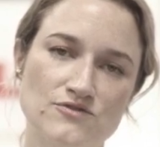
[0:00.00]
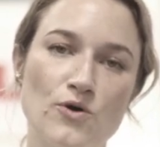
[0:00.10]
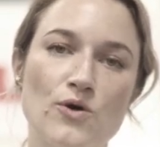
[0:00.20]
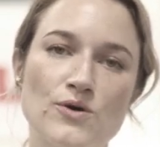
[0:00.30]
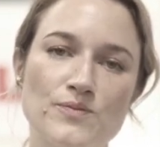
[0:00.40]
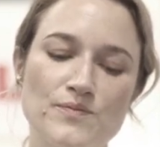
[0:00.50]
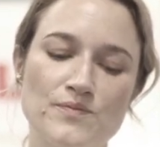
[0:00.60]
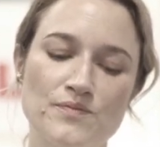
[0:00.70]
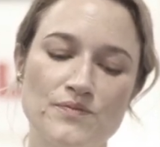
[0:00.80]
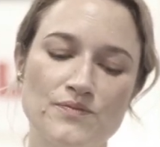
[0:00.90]
4.
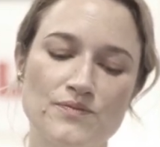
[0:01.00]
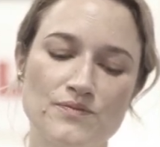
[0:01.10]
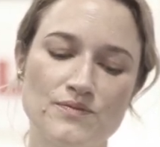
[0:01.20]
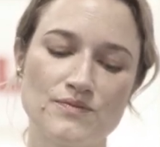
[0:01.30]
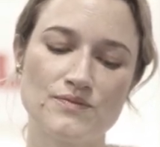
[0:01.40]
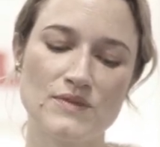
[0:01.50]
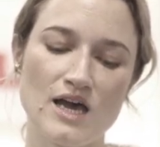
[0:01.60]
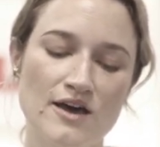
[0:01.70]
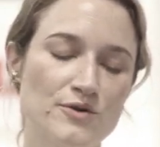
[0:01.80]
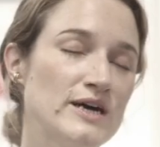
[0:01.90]

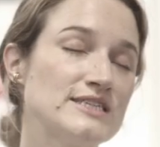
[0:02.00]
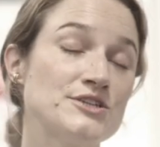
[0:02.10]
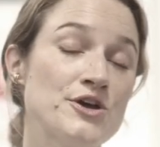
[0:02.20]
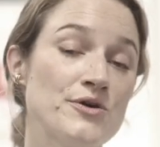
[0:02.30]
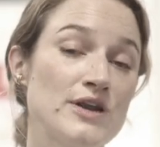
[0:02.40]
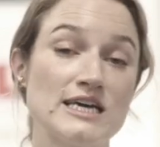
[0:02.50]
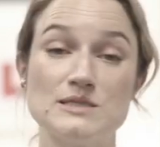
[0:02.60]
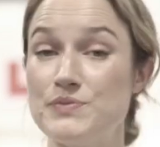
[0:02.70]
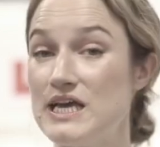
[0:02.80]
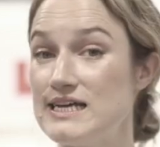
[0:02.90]
Otherwise known
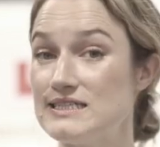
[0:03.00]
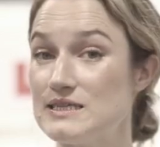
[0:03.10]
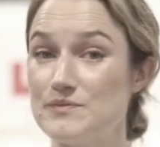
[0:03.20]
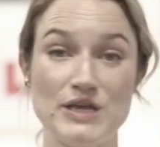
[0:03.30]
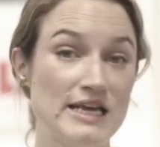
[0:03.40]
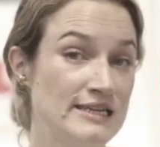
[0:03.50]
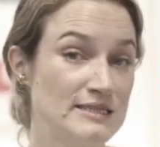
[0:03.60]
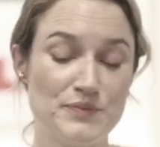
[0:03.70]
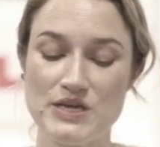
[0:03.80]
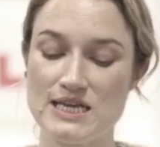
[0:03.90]
as Pete,
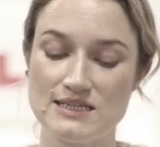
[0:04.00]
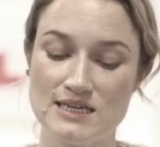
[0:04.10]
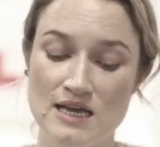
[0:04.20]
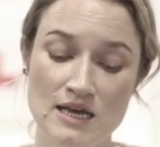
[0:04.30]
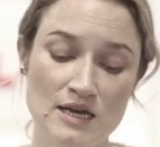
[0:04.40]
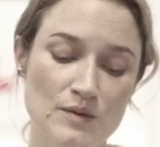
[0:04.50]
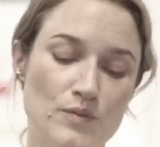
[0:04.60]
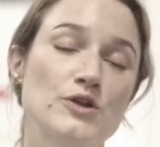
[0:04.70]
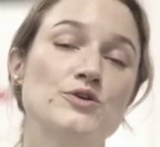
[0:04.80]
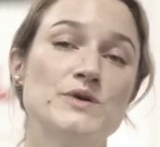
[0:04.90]
Pete, Pete,
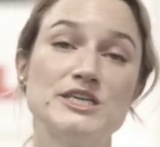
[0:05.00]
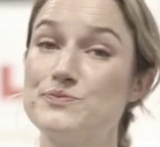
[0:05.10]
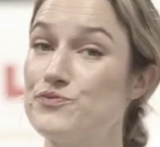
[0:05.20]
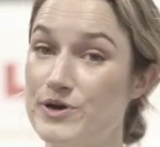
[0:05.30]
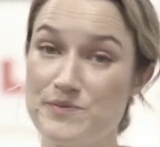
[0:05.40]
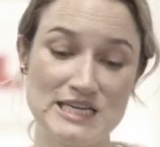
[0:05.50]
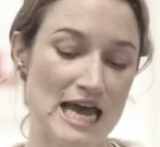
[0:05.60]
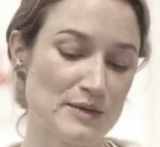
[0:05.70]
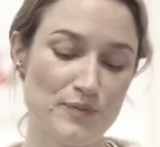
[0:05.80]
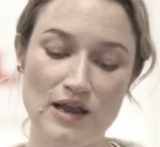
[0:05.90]
plumage primped
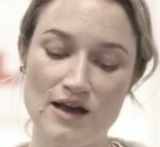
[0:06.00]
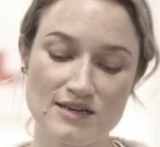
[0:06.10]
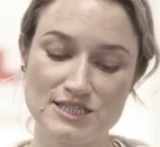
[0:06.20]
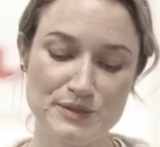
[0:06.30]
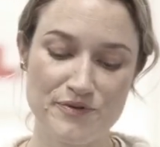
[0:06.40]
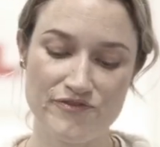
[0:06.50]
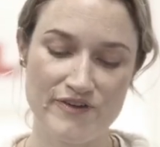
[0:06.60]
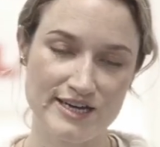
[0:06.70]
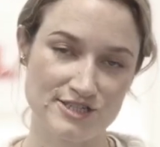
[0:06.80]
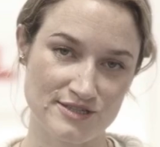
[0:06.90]
and plucked to
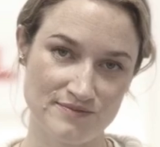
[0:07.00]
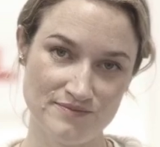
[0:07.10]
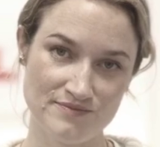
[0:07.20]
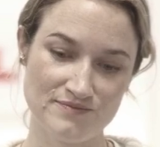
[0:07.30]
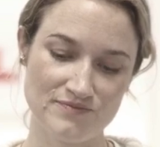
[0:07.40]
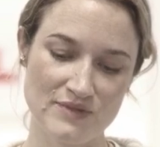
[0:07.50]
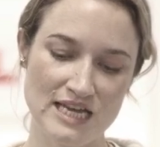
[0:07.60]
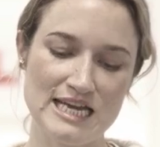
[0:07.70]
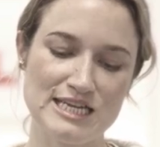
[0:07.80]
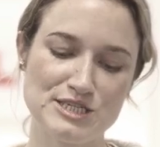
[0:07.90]
perfection,
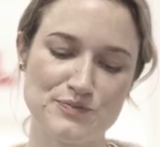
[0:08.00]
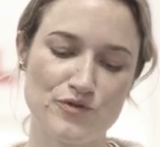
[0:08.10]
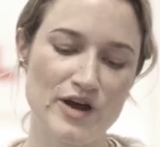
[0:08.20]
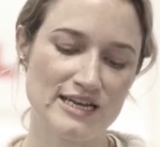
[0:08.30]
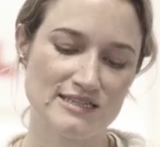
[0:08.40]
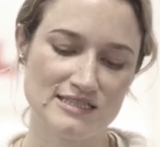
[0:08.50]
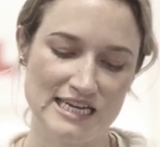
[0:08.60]
each bright